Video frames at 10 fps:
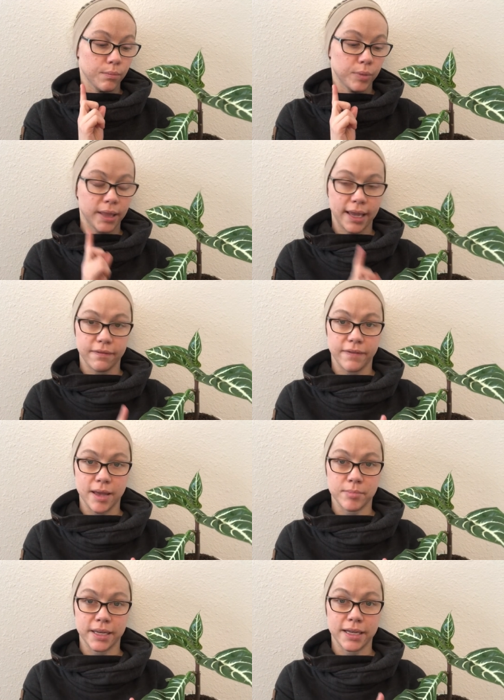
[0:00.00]
plant
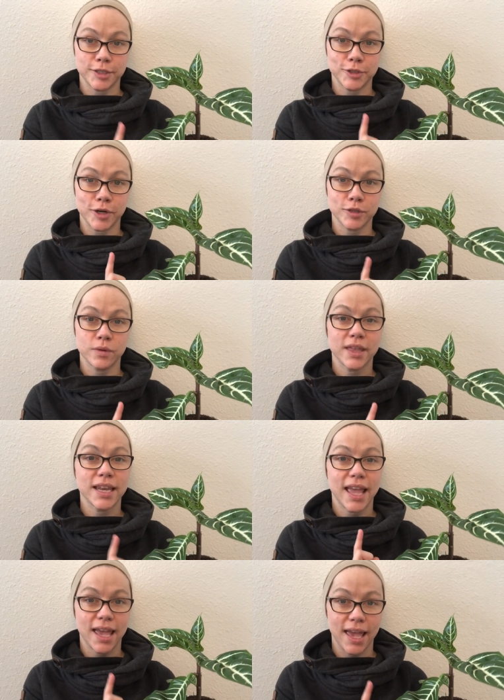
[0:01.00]
family and it starts with
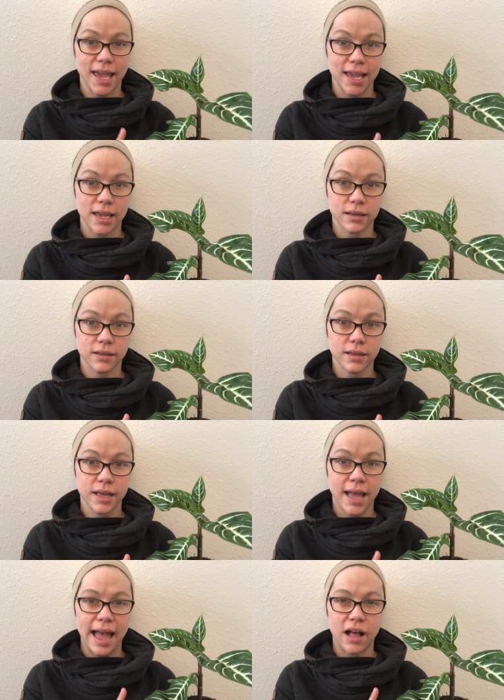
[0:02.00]
an A.
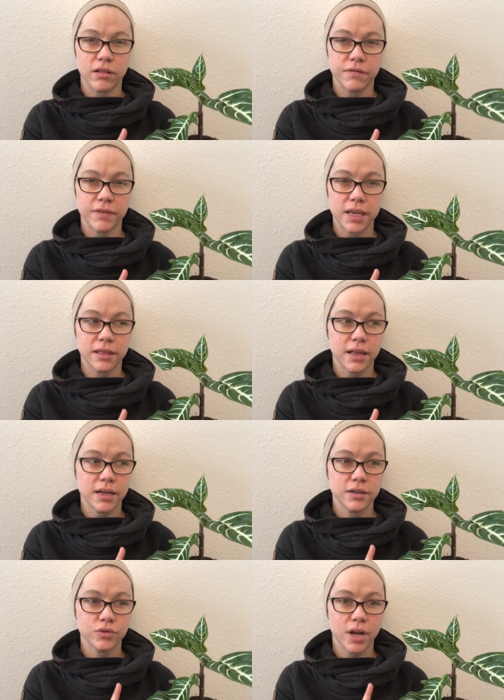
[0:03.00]

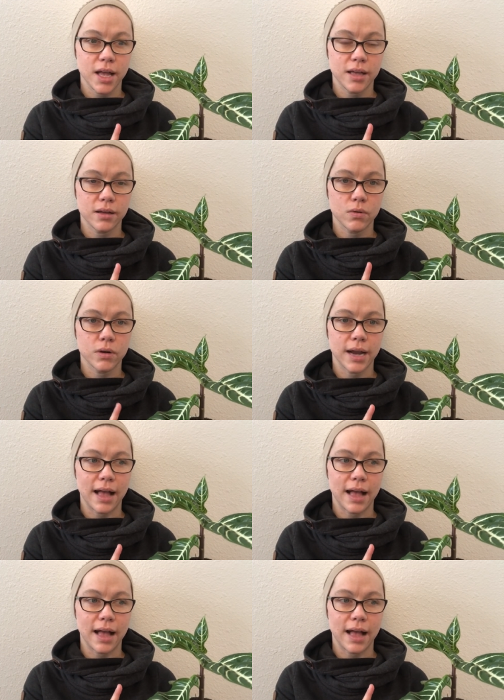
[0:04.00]
Alphilandra or